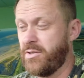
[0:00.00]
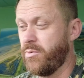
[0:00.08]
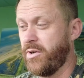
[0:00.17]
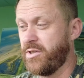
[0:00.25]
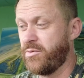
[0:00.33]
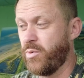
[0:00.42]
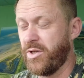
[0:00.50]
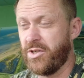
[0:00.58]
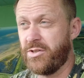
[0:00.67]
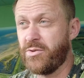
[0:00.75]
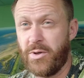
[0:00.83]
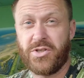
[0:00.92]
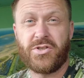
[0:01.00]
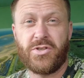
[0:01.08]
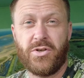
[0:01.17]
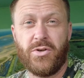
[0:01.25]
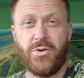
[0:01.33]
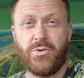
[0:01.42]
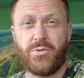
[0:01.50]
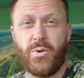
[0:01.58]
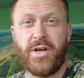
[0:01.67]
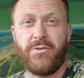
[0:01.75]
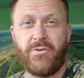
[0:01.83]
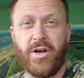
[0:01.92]
So I switched to
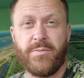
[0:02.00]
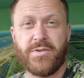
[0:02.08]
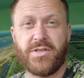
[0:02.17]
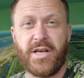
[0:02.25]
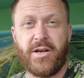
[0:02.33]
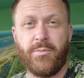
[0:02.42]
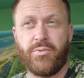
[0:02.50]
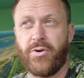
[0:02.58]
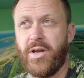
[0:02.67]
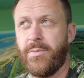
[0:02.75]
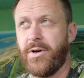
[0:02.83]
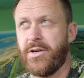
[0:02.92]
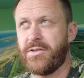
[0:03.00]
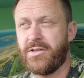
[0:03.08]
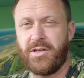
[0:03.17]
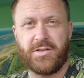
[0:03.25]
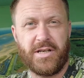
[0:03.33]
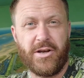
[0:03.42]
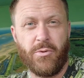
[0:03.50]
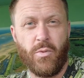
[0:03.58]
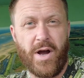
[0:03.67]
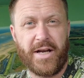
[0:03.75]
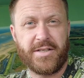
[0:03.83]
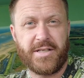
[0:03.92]
20 frames a second pre-burst because a little
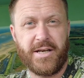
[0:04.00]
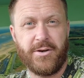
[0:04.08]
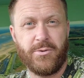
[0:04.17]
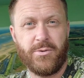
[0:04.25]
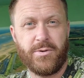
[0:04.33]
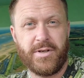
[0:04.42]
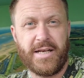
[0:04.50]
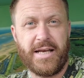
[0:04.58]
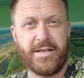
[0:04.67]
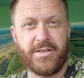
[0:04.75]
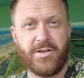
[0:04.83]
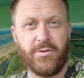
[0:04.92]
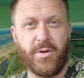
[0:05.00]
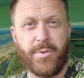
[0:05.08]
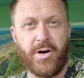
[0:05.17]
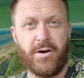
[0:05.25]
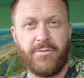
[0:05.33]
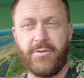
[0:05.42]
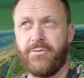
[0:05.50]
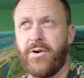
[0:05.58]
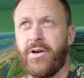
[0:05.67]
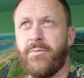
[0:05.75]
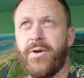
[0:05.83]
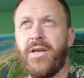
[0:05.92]
wagtail landed on the path in
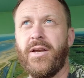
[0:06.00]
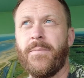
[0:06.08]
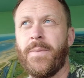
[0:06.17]
front of me.